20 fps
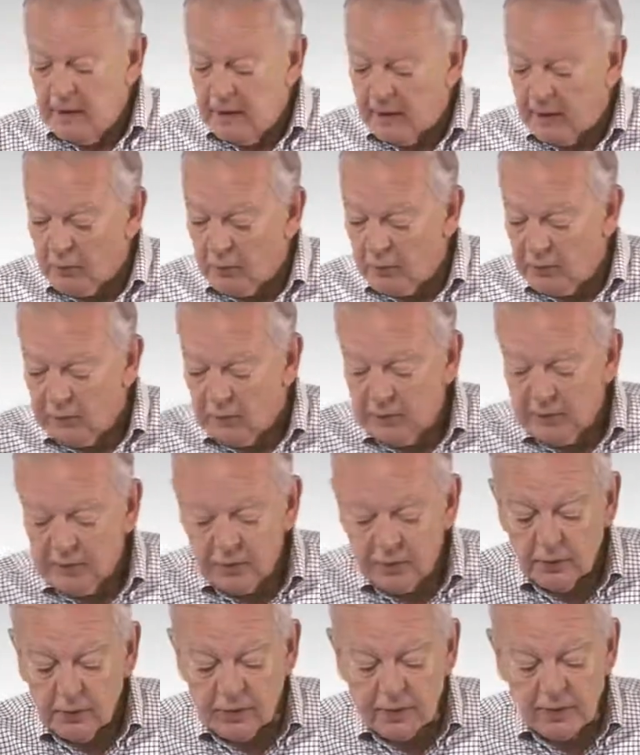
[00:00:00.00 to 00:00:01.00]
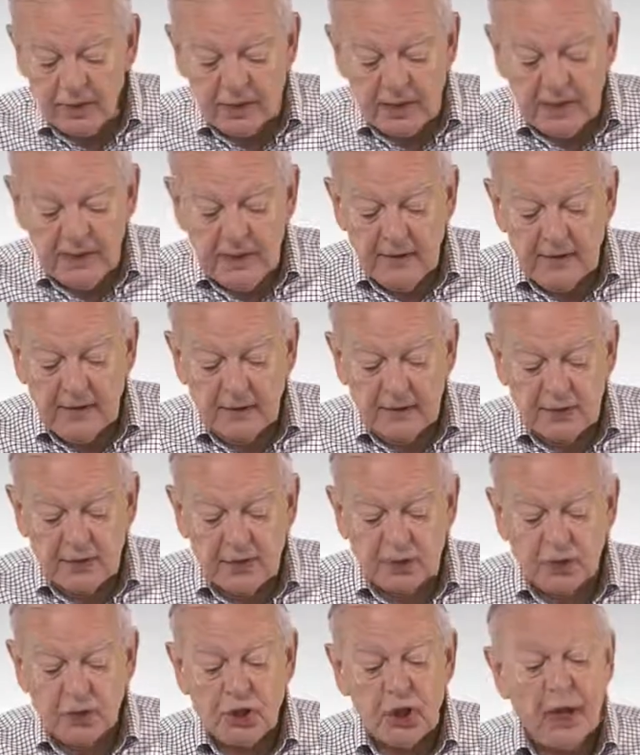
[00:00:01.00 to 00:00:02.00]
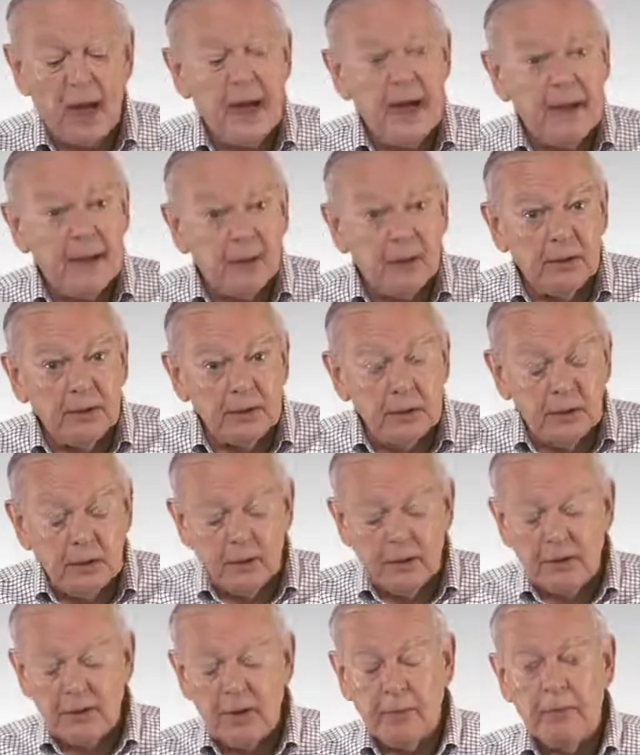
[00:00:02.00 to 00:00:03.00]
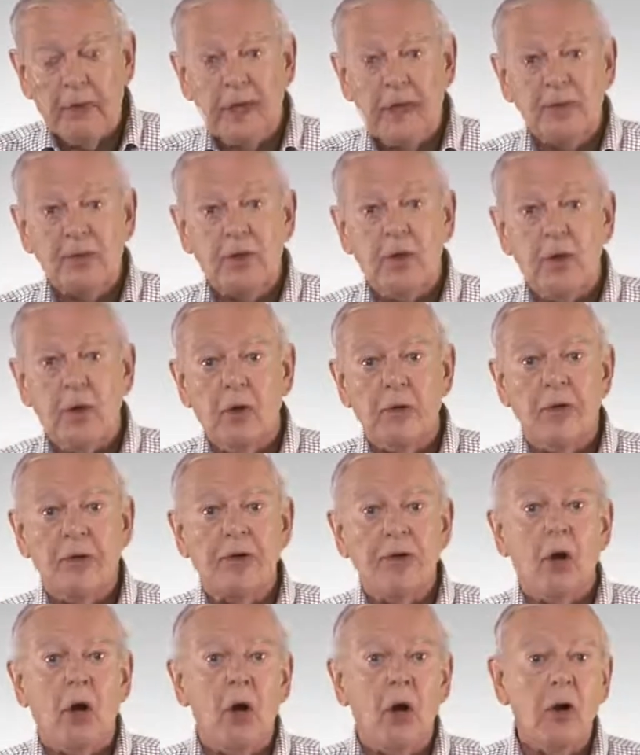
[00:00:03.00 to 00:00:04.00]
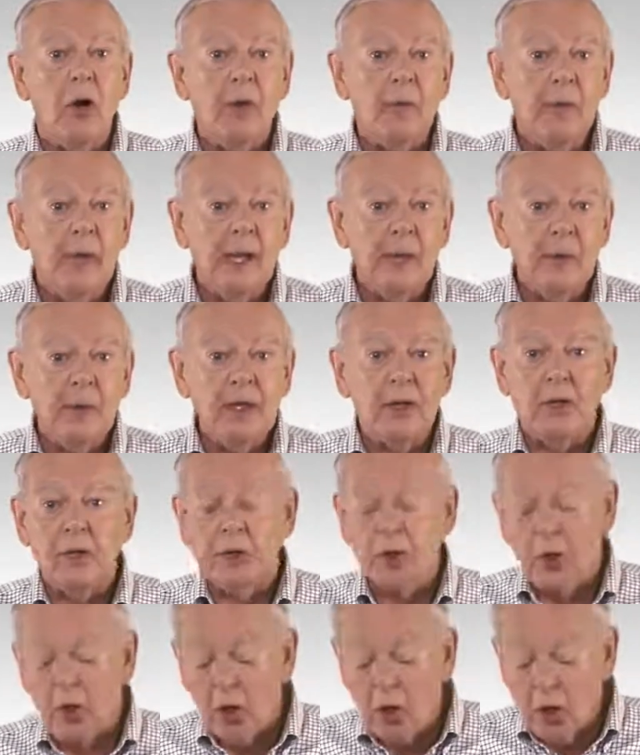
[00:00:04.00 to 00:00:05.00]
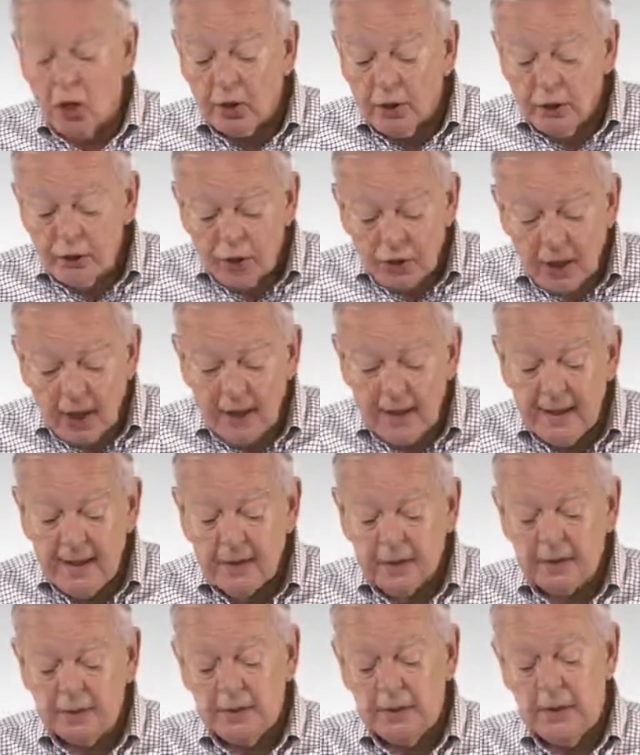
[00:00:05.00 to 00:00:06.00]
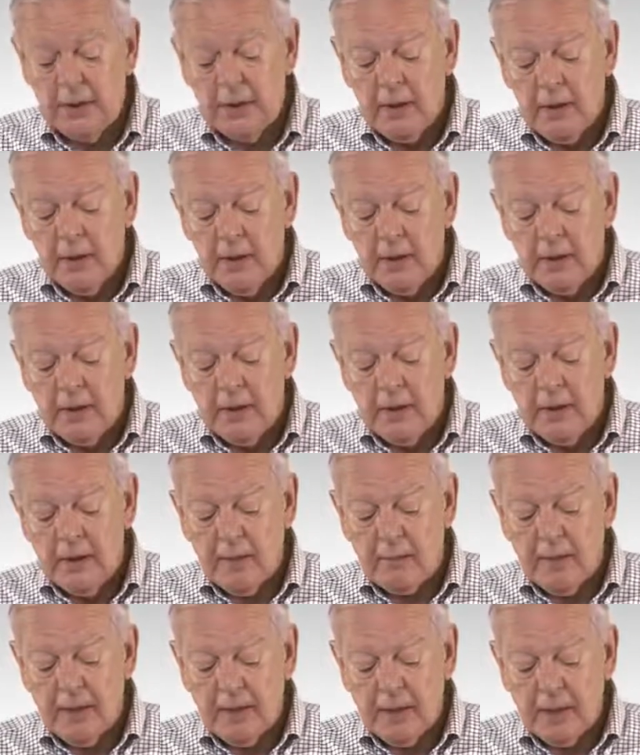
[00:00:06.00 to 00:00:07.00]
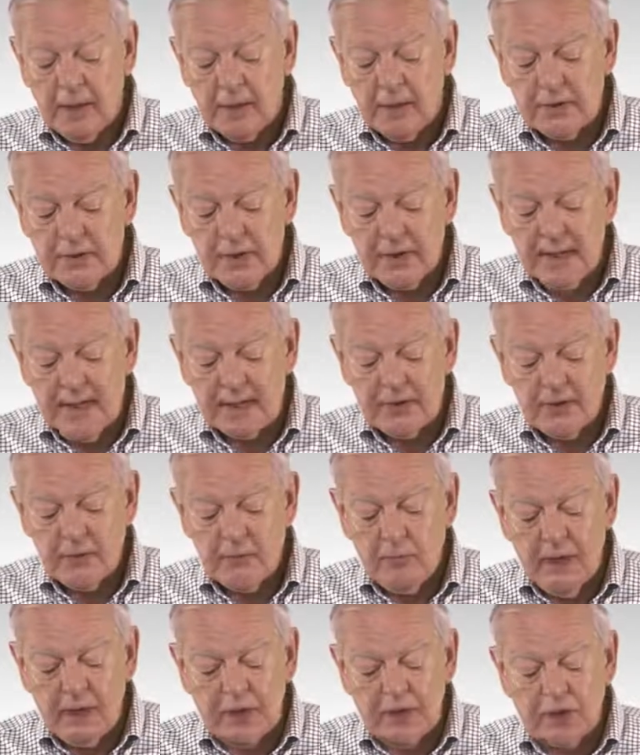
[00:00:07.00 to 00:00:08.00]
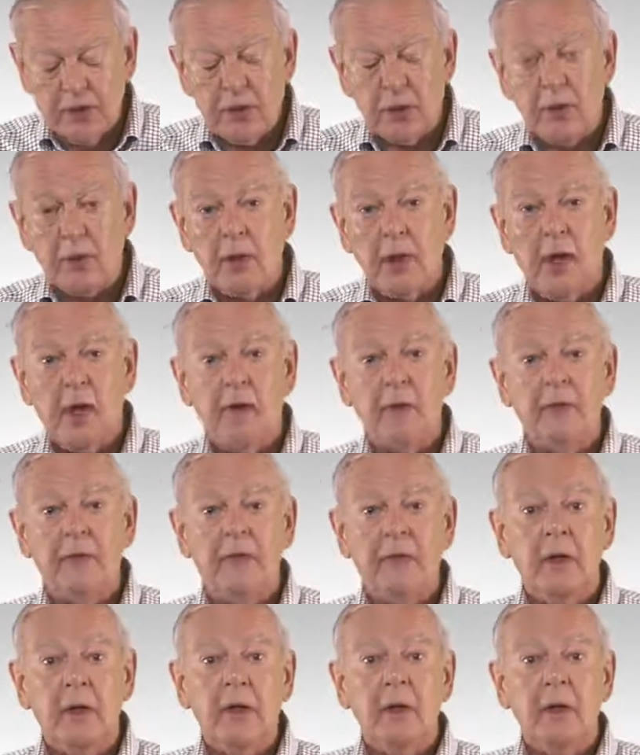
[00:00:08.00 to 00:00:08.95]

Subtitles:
And you can see that it's a child, sometimes called the Tong baby or Tong child, because it has a mixture of